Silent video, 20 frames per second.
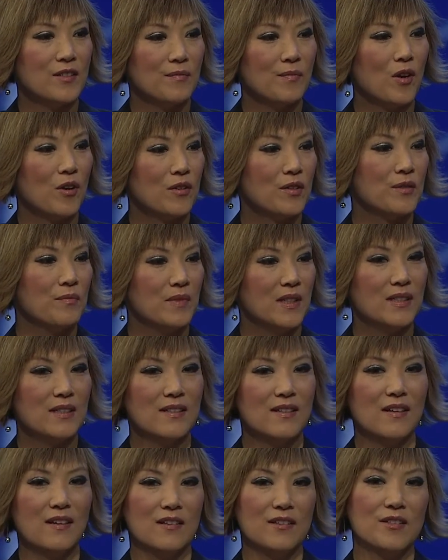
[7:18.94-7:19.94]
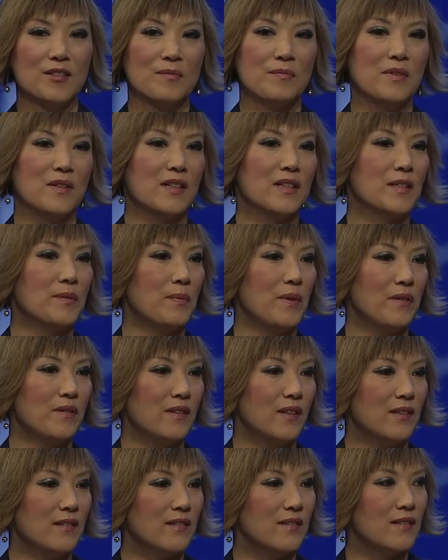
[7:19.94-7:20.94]
ultimate customer
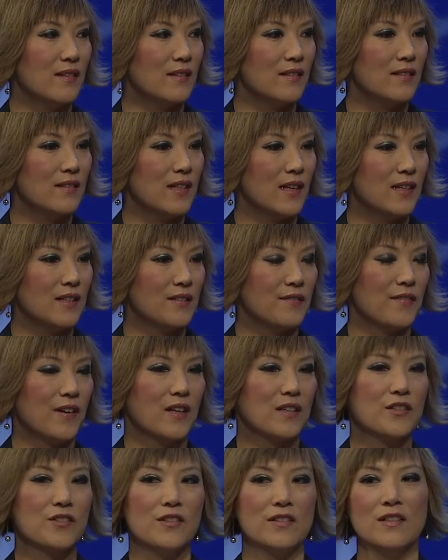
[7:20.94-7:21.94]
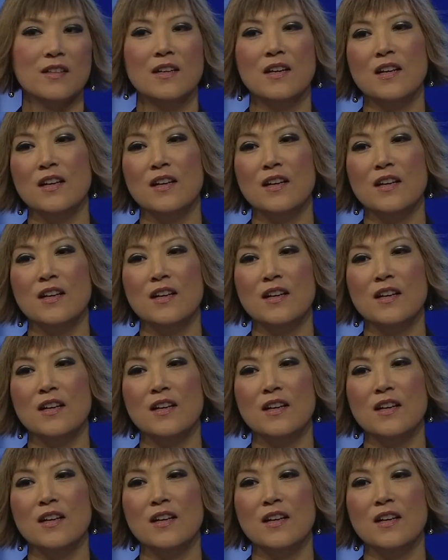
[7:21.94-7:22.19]
experience and satisfaction.